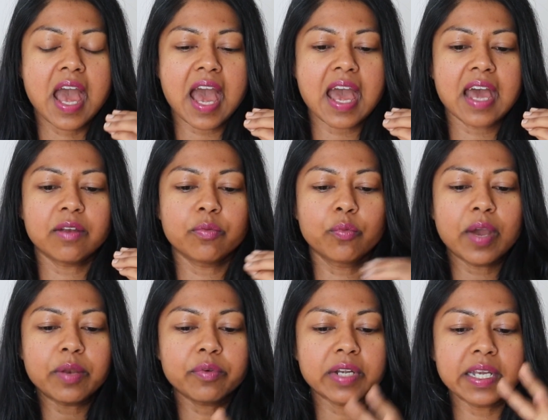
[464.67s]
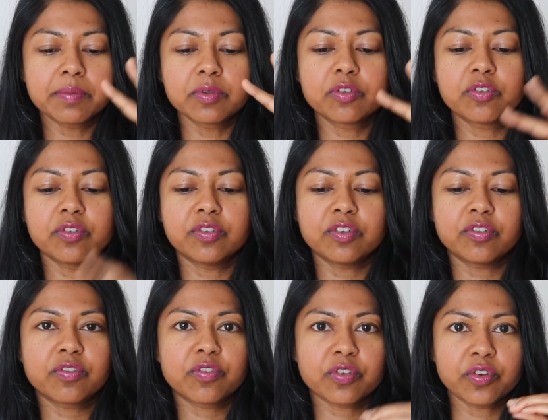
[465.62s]
And when we're able to
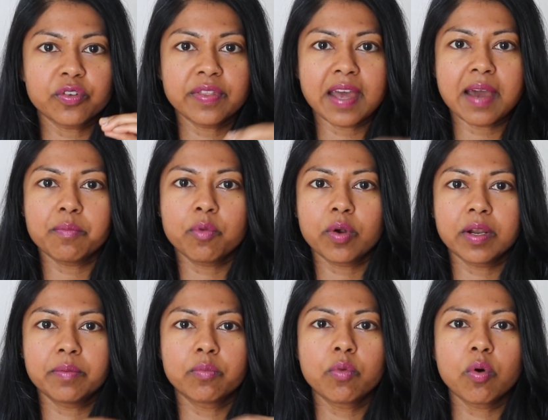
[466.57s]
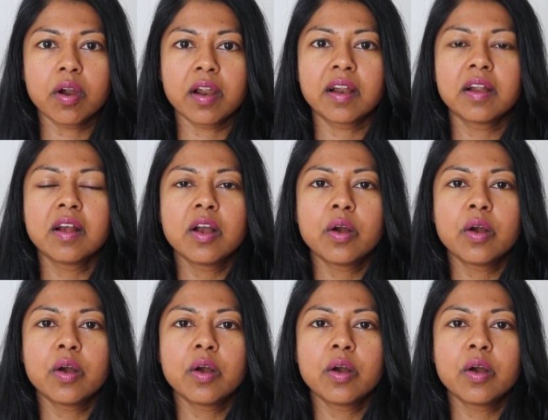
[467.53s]
discern that more and more,